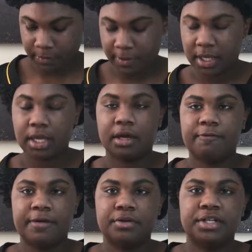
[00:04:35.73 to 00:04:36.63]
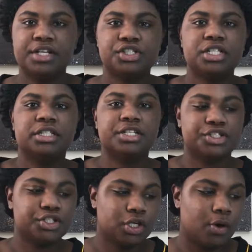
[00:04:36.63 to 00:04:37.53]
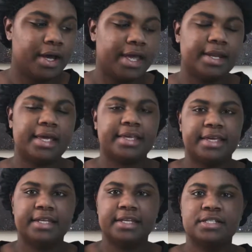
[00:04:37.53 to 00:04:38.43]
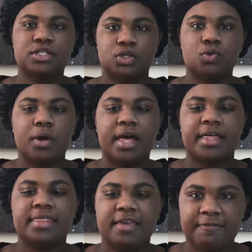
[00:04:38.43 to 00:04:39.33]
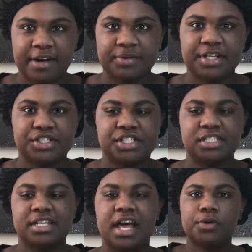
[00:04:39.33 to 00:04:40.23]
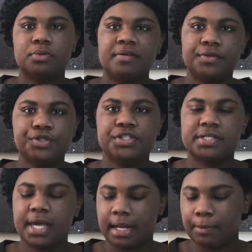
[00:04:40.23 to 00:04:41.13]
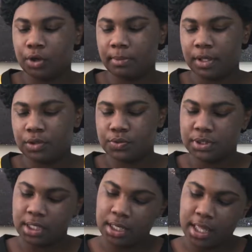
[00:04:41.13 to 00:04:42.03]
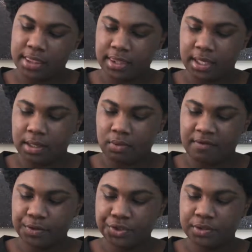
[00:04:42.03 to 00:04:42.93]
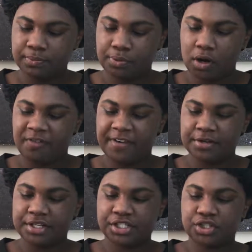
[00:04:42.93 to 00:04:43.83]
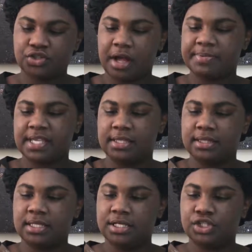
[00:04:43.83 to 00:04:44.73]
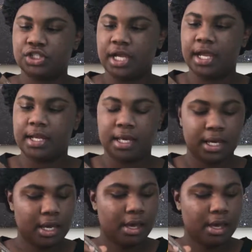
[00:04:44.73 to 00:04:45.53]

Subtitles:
Speaking of foundation, let's just go ahead and get into the foundation. For the Revolution side, I'm going to be using the Revolution Pro foundation drops in the shade